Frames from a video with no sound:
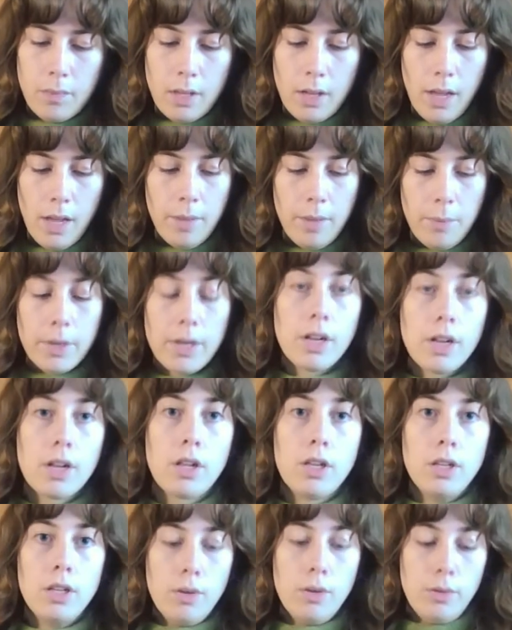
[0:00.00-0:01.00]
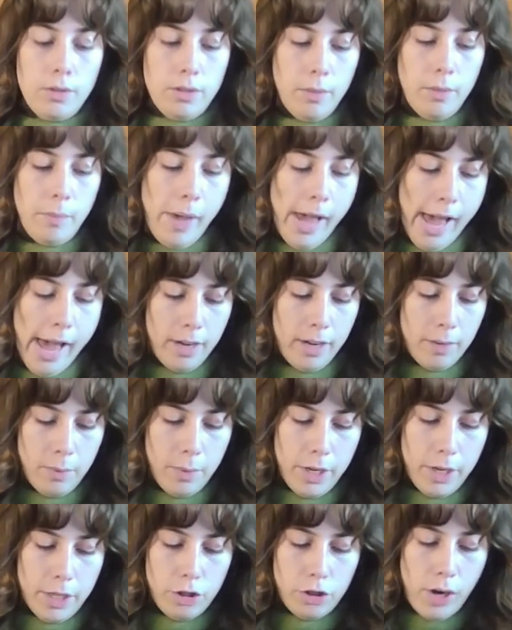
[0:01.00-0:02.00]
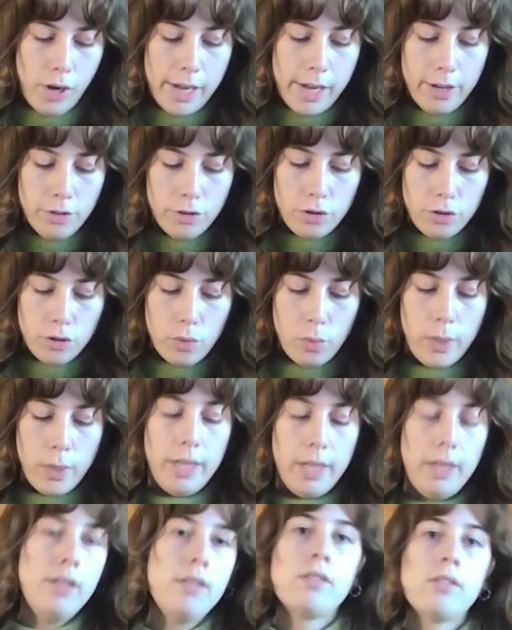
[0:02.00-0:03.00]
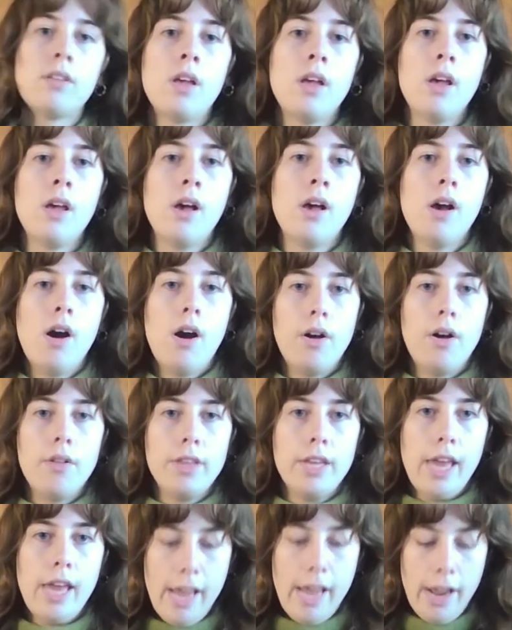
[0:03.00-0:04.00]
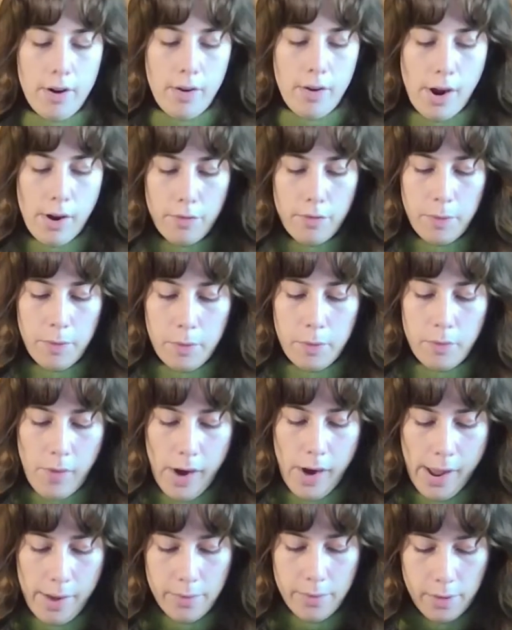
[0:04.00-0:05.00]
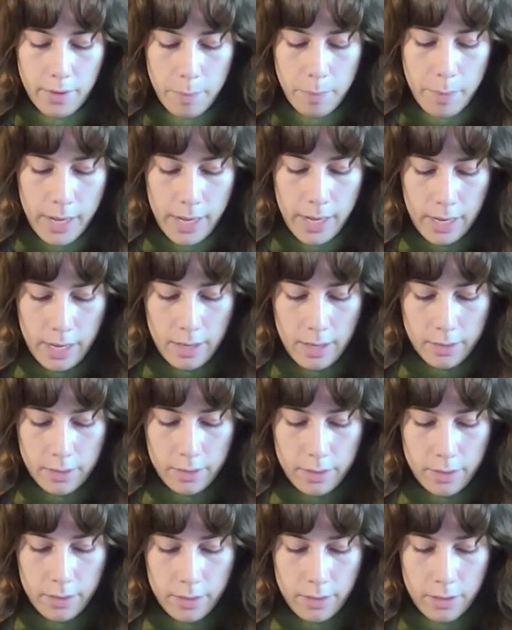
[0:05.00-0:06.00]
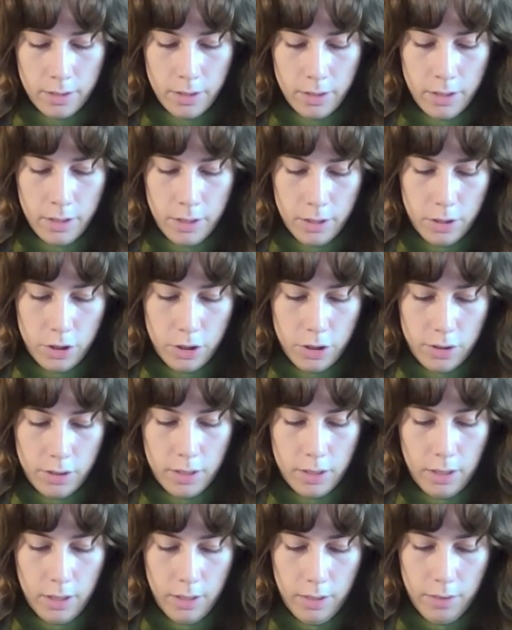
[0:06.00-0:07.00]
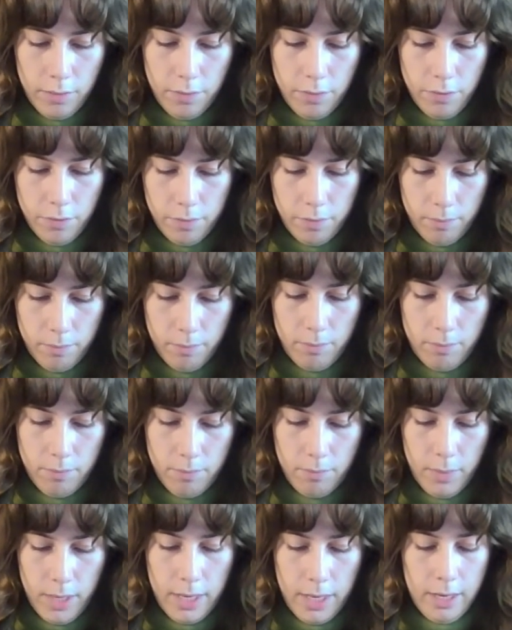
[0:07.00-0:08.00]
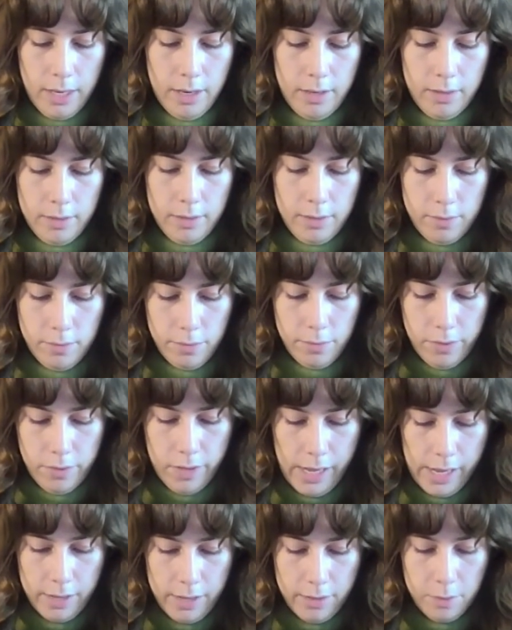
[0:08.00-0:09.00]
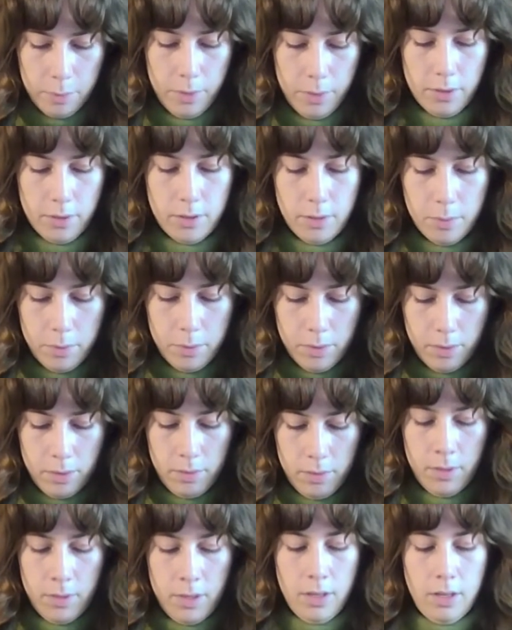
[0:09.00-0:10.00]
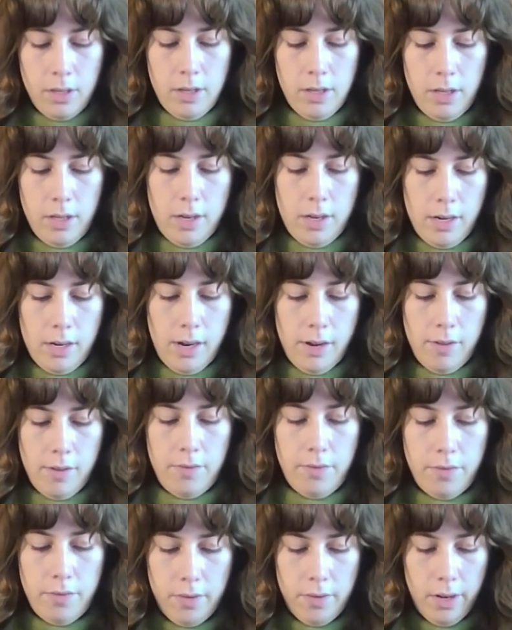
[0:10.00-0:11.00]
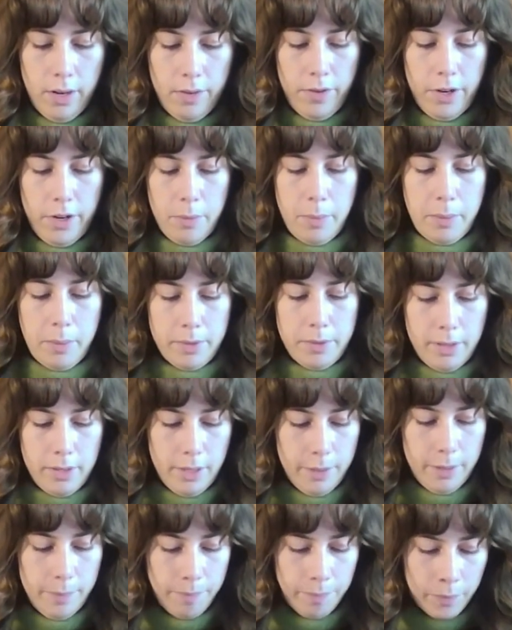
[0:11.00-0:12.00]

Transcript: And then we're going to close the bag, but try to squeeze all the air out from around the paint, just to kind of make it as flat as possible and not have a lot of air bubbles in it.